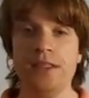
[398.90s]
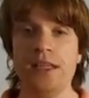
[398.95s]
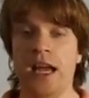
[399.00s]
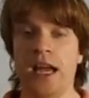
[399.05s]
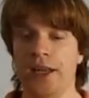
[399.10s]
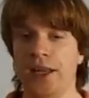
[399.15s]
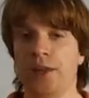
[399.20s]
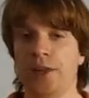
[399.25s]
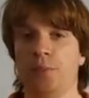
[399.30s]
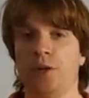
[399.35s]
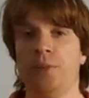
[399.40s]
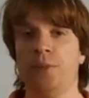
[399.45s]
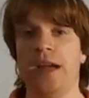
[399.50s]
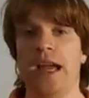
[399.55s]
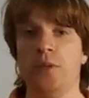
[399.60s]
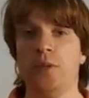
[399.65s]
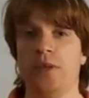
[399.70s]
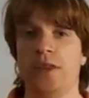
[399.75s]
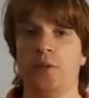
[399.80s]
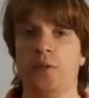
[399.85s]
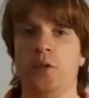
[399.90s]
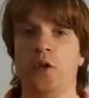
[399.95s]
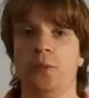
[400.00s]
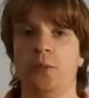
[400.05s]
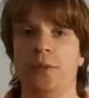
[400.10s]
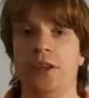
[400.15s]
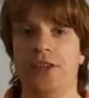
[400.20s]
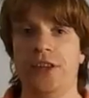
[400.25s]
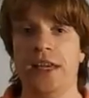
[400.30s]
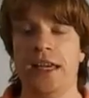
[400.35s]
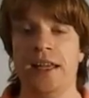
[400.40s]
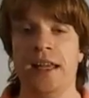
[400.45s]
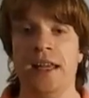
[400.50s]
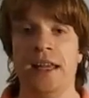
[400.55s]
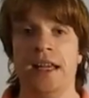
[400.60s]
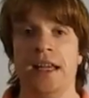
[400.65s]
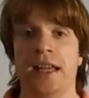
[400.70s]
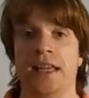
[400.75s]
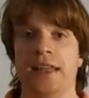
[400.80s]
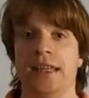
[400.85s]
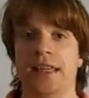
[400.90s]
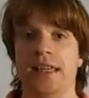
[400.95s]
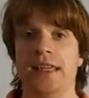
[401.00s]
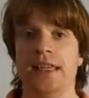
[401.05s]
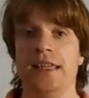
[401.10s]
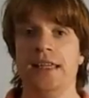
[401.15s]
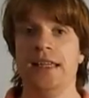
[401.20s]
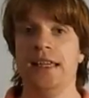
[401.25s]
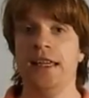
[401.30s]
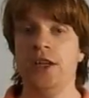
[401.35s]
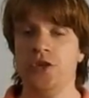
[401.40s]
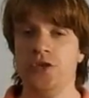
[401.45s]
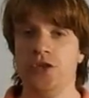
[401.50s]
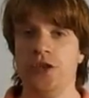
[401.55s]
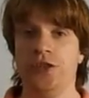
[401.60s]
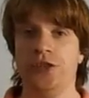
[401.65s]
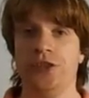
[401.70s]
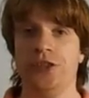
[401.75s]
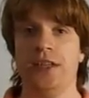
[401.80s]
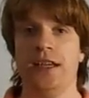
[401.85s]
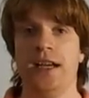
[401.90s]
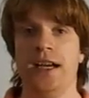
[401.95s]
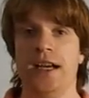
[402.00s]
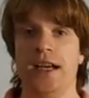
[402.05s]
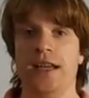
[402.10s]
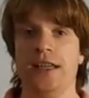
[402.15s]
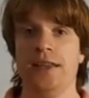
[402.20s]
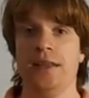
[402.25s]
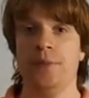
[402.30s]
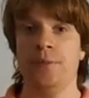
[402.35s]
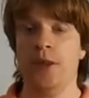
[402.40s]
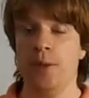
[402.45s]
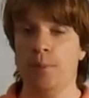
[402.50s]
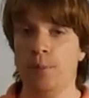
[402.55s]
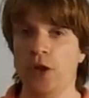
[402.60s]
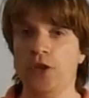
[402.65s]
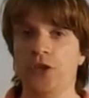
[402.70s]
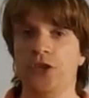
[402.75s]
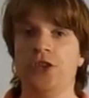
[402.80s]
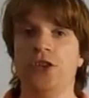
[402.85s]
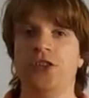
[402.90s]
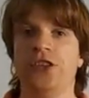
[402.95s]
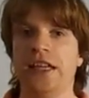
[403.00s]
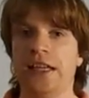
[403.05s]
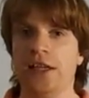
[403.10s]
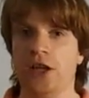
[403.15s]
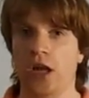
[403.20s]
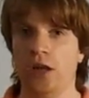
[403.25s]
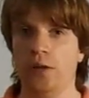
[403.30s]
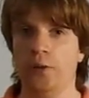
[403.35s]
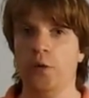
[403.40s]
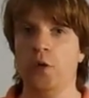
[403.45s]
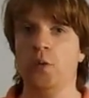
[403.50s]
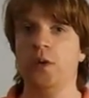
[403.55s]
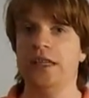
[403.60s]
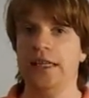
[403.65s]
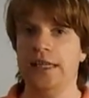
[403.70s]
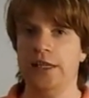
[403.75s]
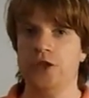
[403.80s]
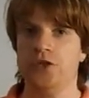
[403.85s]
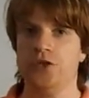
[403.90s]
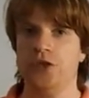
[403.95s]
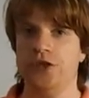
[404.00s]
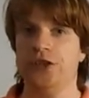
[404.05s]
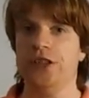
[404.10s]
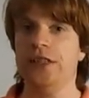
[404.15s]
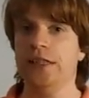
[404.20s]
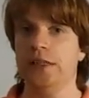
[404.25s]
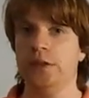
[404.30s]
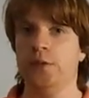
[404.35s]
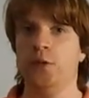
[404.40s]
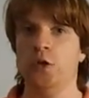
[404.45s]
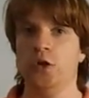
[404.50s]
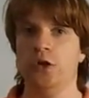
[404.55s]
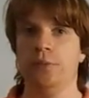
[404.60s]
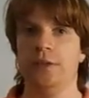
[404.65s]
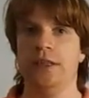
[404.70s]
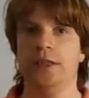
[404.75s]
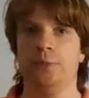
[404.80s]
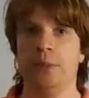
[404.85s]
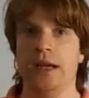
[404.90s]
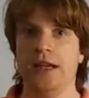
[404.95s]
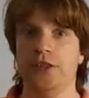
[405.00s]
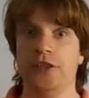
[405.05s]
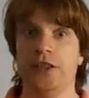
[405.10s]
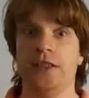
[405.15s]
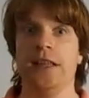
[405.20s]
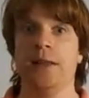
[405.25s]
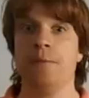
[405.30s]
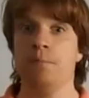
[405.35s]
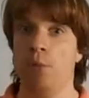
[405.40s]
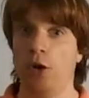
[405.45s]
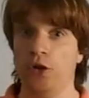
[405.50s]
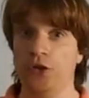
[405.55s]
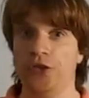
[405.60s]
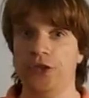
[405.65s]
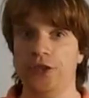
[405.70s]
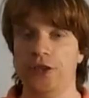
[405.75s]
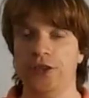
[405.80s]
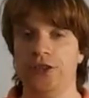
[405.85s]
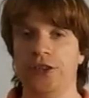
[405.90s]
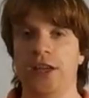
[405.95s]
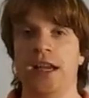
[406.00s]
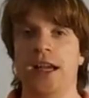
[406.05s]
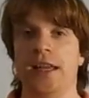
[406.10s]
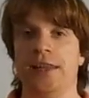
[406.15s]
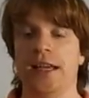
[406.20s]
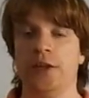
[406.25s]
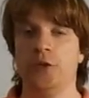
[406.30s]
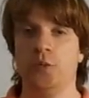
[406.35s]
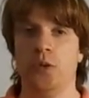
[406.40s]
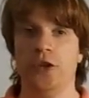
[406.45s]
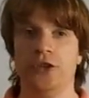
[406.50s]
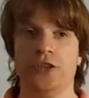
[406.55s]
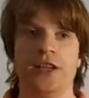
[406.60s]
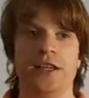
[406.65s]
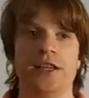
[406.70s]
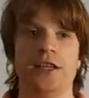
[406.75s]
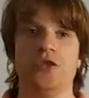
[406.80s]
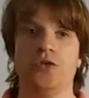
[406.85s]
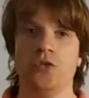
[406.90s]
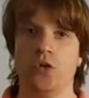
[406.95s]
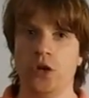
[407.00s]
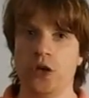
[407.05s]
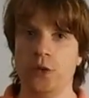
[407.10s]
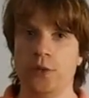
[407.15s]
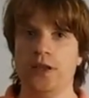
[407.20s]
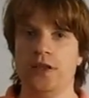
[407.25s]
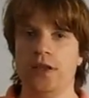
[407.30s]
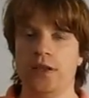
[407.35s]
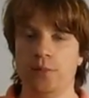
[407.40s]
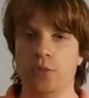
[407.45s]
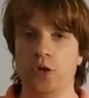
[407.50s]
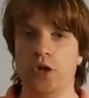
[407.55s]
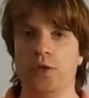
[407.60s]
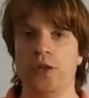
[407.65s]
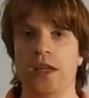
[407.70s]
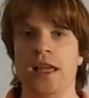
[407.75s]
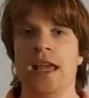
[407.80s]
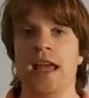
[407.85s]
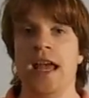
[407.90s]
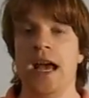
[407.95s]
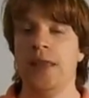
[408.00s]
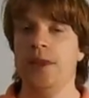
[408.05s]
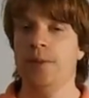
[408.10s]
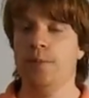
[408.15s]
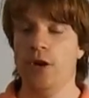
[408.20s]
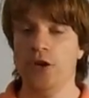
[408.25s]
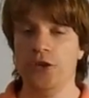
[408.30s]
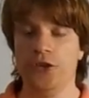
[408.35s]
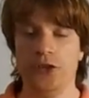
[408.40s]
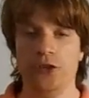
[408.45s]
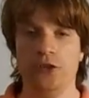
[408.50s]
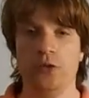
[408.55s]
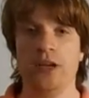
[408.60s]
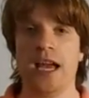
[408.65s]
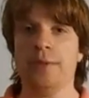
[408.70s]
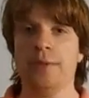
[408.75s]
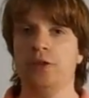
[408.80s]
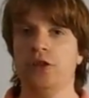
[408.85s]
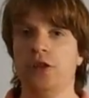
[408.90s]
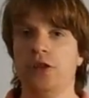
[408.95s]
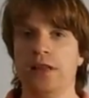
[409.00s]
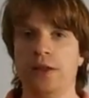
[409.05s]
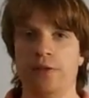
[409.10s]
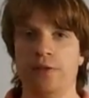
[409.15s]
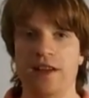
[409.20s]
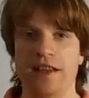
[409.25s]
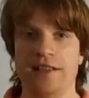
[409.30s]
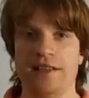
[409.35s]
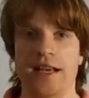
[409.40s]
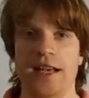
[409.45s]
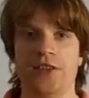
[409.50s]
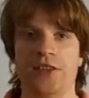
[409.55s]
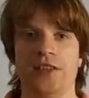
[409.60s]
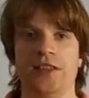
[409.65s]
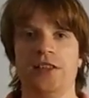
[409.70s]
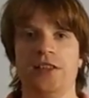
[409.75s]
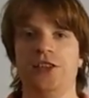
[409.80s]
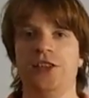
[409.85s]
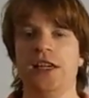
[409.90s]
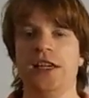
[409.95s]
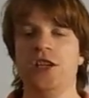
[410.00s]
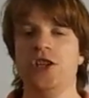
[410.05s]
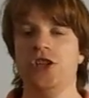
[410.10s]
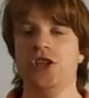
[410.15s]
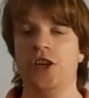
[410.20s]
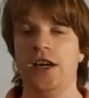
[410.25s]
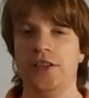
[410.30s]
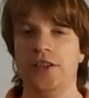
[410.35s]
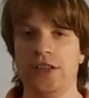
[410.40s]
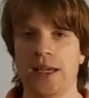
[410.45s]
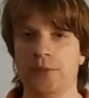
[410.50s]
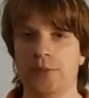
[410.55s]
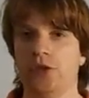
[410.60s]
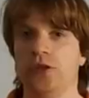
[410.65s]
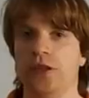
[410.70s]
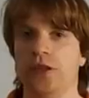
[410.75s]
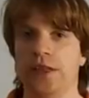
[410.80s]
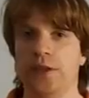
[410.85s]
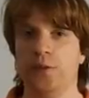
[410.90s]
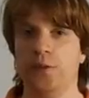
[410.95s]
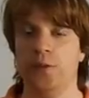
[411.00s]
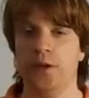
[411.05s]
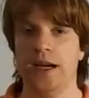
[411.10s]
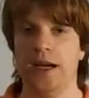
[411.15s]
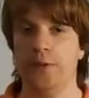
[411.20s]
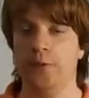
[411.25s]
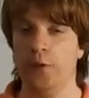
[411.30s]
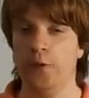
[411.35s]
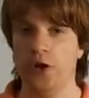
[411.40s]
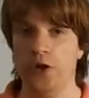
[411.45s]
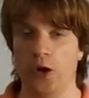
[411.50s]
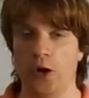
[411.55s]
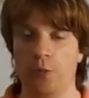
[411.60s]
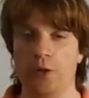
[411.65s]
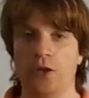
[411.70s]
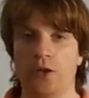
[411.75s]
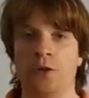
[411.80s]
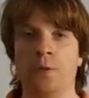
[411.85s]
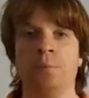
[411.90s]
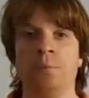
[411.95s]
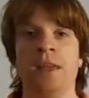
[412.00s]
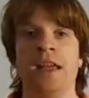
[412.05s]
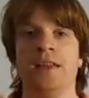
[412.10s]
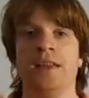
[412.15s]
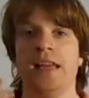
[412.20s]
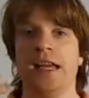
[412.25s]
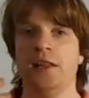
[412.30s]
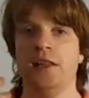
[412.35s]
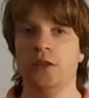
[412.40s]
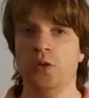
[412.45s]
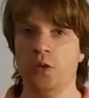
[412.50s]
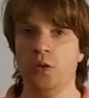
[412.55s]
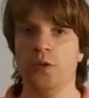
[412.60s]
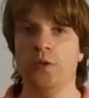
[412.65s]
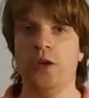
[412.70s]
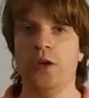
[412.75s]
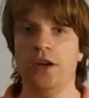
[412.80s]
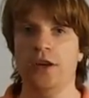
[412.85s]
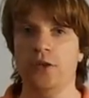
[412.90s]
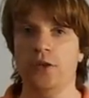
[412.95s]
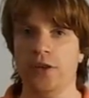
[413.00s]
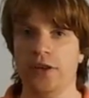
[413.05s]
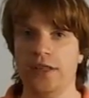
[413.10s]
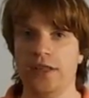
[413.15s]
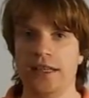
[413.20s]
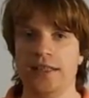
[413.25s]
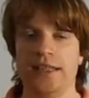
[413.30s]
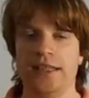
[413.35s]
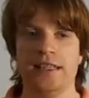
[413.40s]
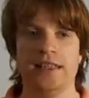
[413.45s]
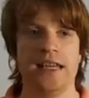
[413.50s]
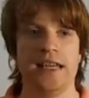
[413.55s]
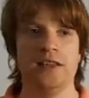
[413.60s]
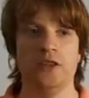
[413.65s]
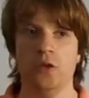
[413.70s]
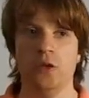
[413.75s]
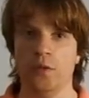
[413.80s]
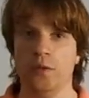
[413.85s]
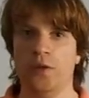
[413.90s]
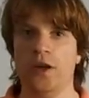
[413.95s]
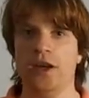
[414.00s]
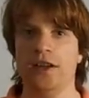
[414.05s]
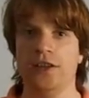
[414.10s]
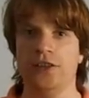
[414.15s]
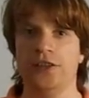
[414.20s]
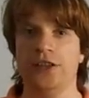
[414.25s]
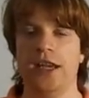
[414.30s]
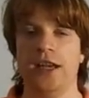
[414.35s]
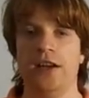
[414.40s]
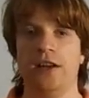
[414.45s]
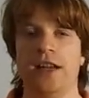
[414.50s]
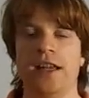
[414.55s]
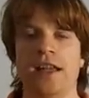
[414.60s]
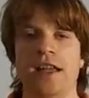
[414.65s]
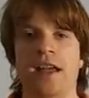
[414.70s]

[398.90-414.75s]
Another problem I had with the film is that the interest, the monsters engulf you in the interest in this film. It's basically monsters. That's what's going to draw you into the movie. And the monsters look absolutely fantastic. The CGI is absolutely phenomenal. They look very authentic. They look very scary.